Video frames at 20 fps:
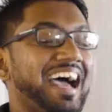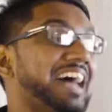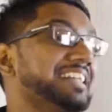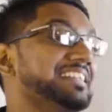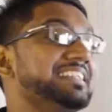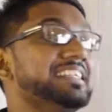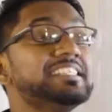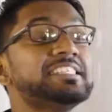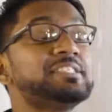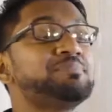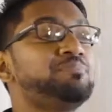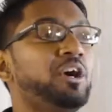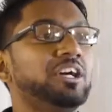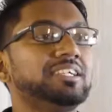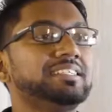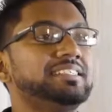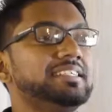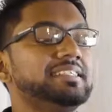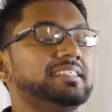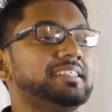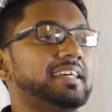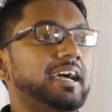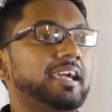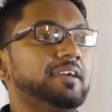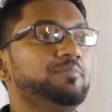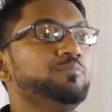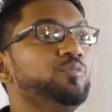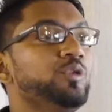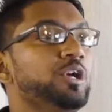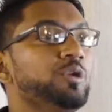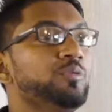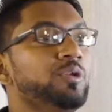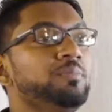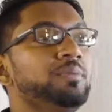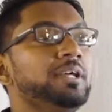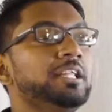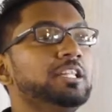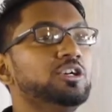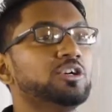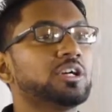At this point in time, we
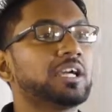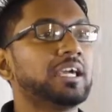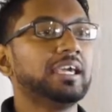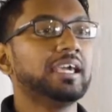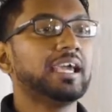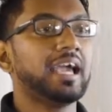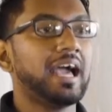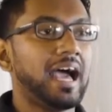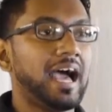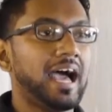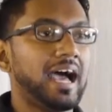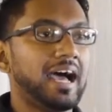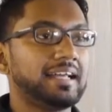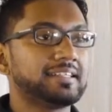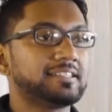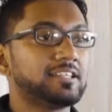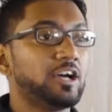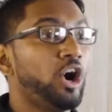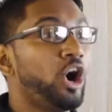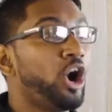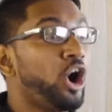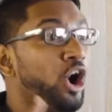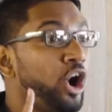will be looking at